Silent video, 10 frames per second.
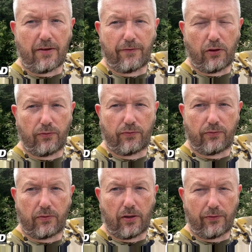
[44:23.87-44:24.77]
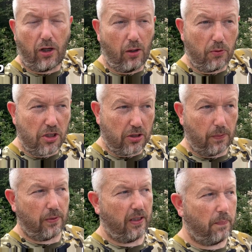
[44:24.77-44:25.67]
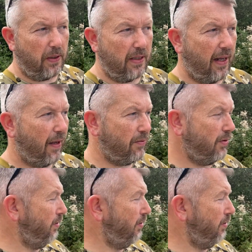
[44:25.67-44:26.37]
foot of line, which is completely pinned down